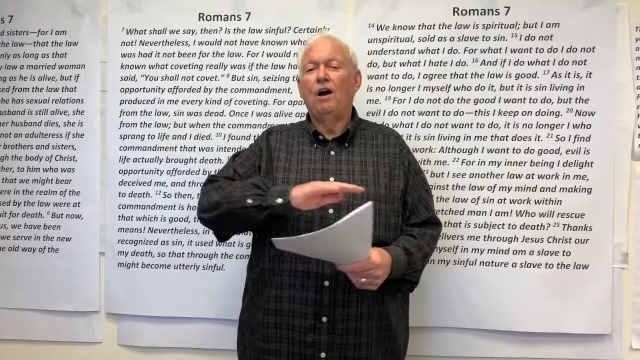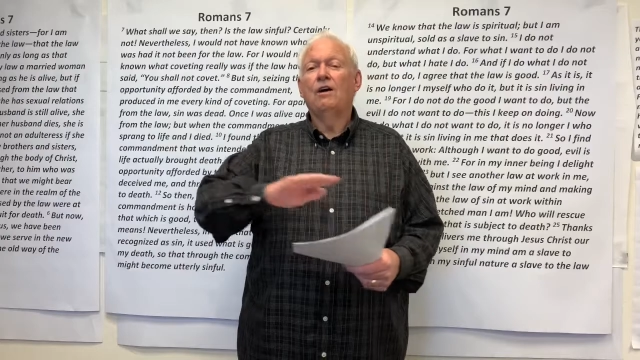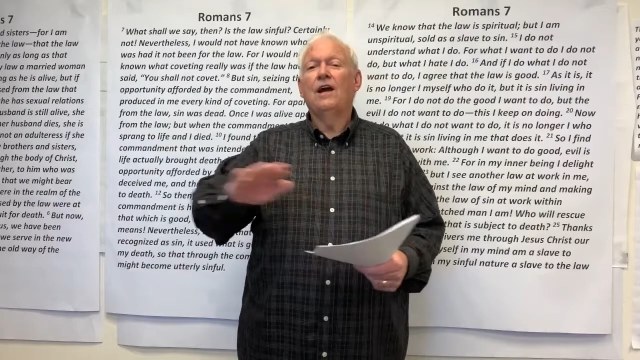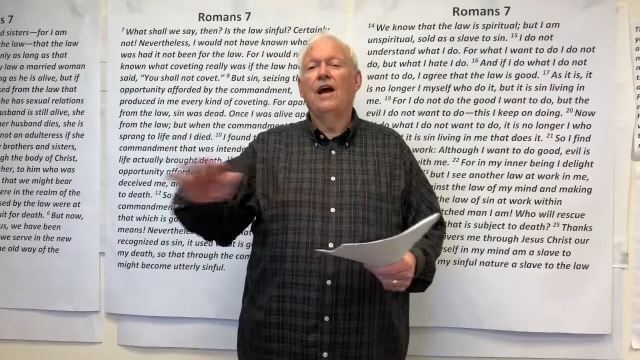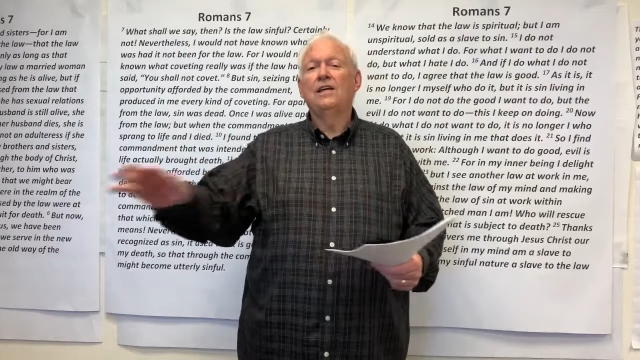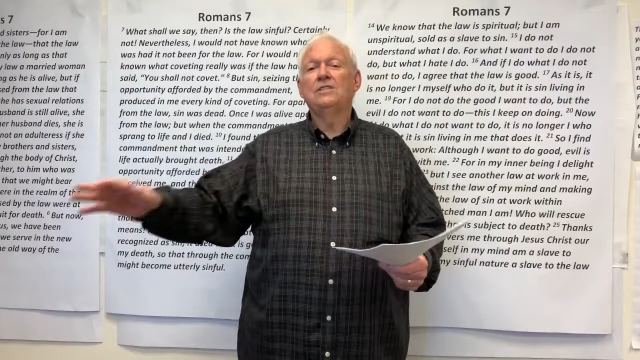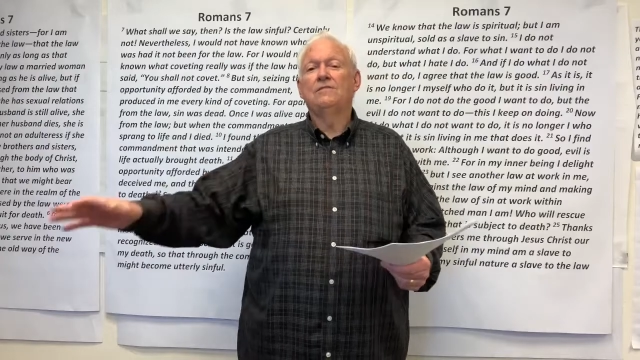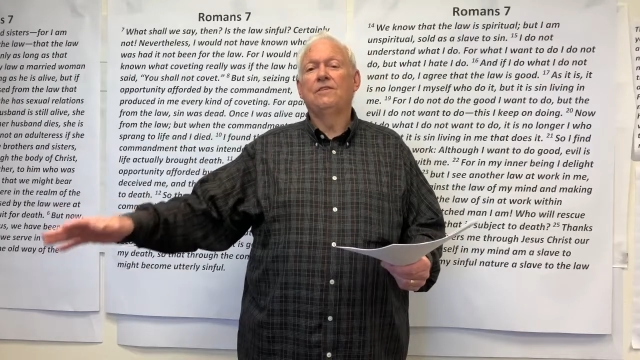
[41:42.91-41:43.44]

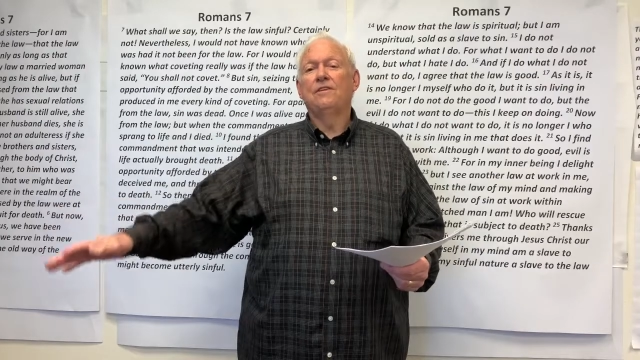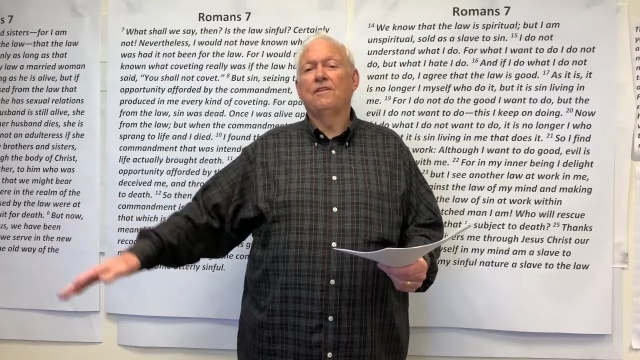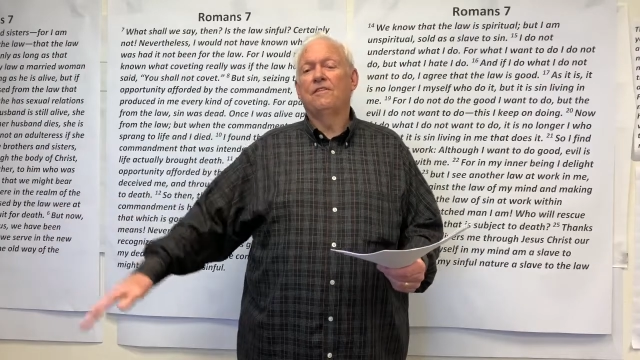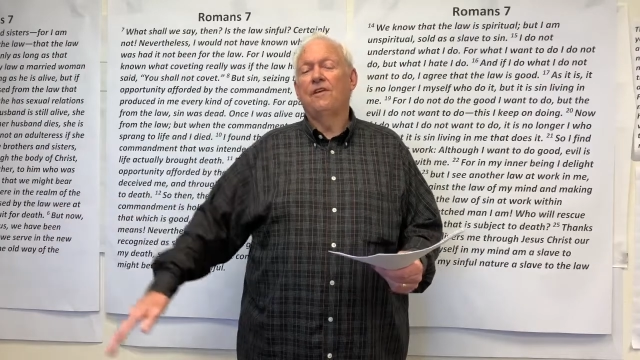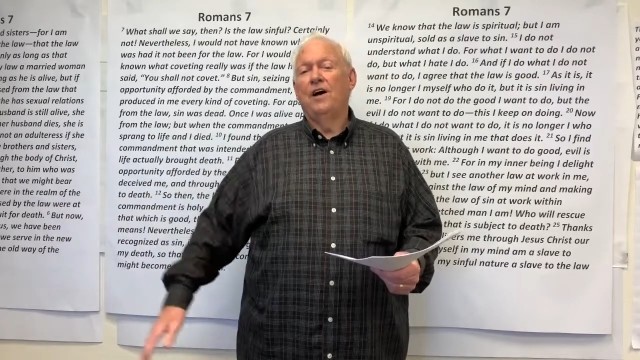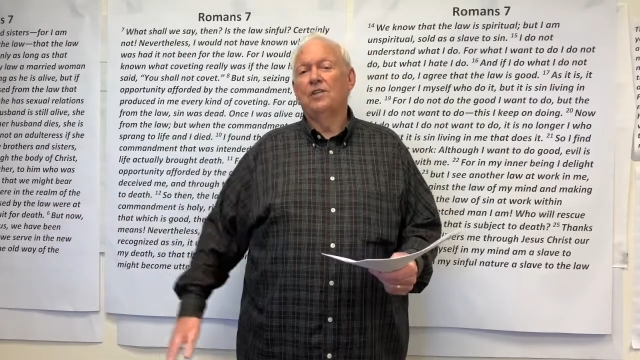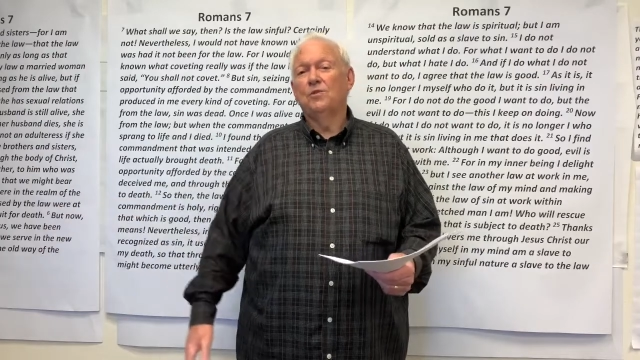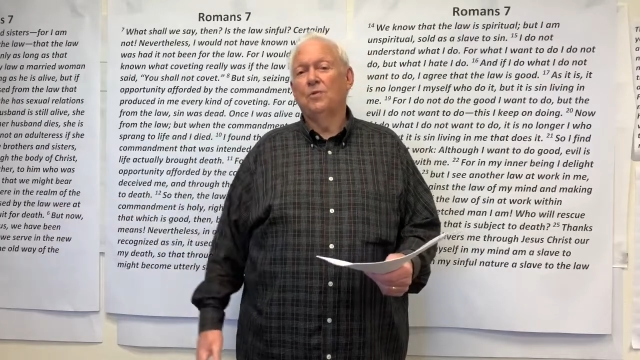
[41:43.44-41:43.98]
kinds of other
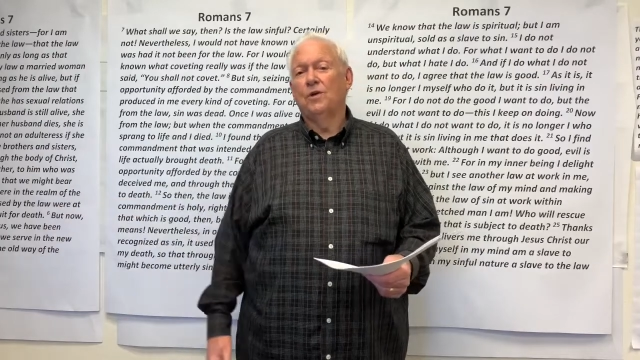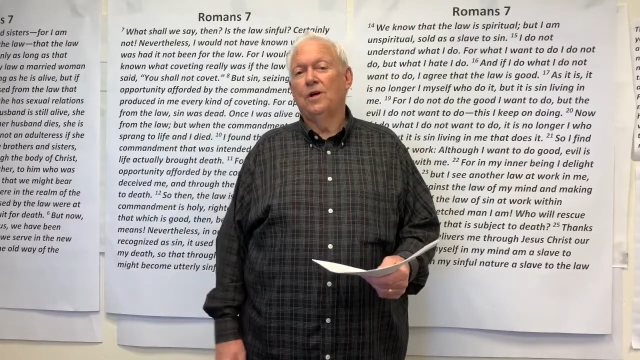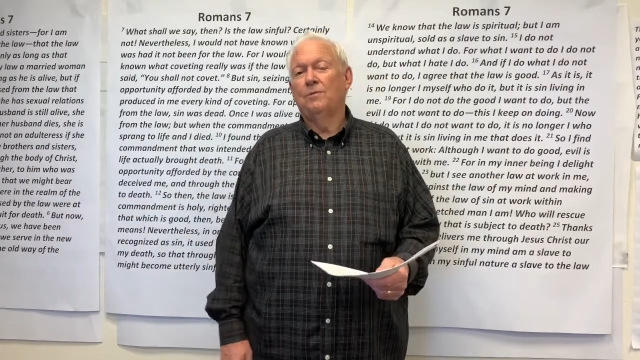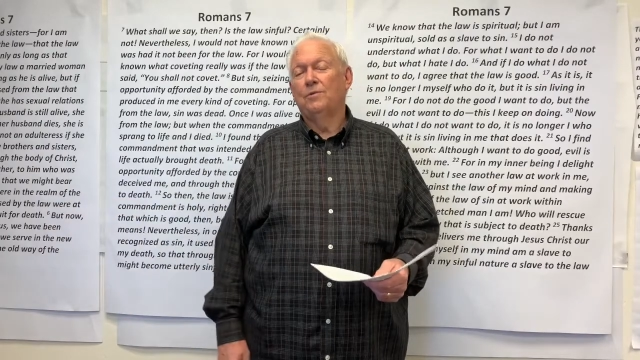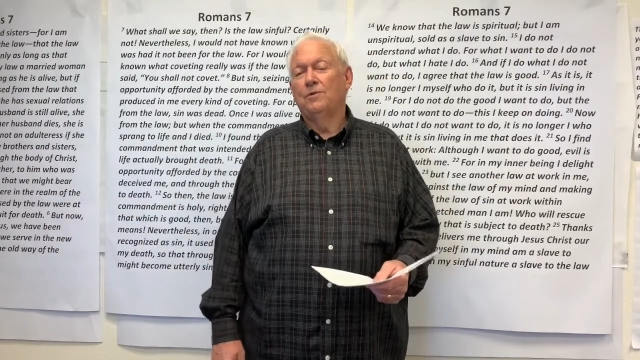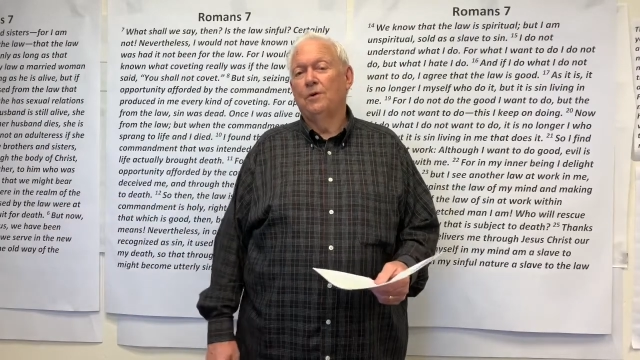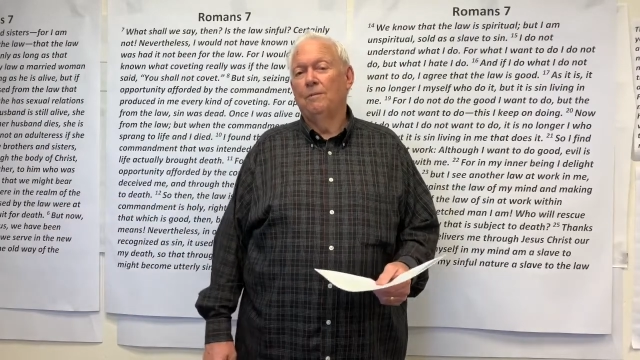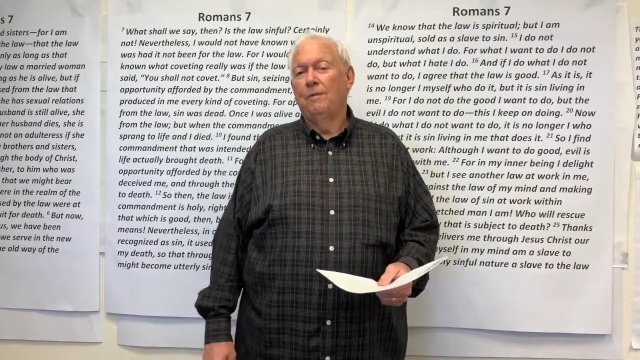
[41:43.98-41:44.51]
thoughts will come
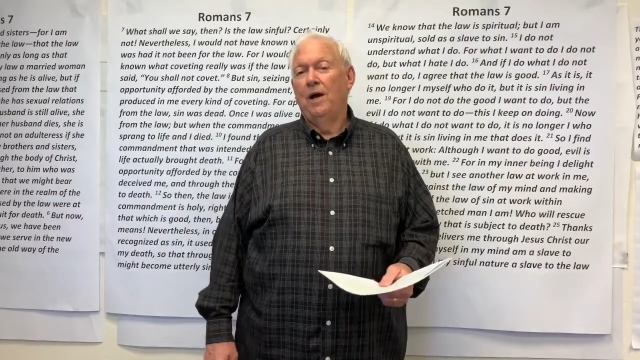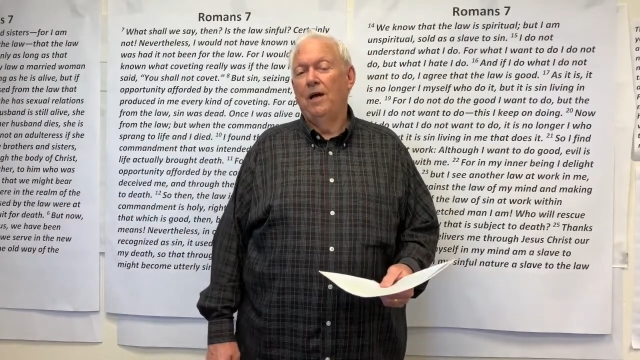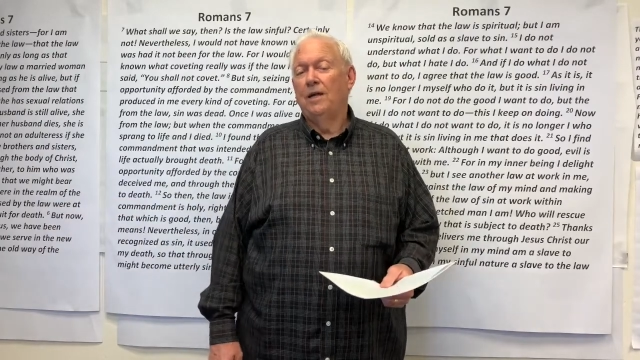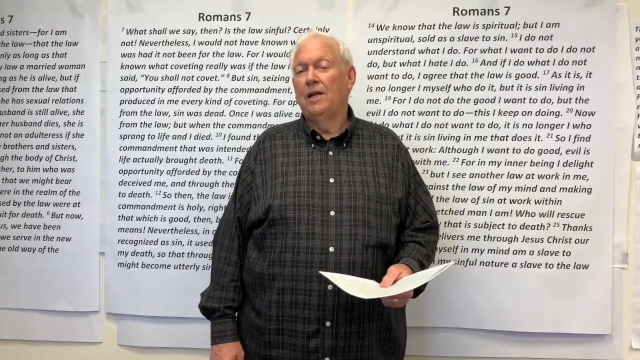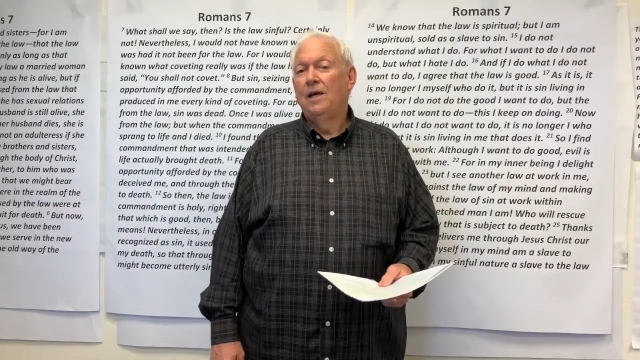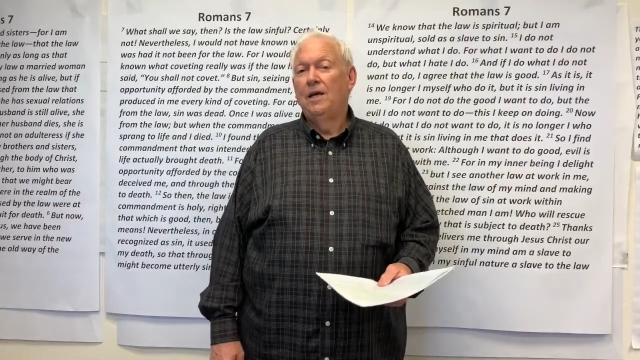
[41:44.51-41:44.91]
to our mind.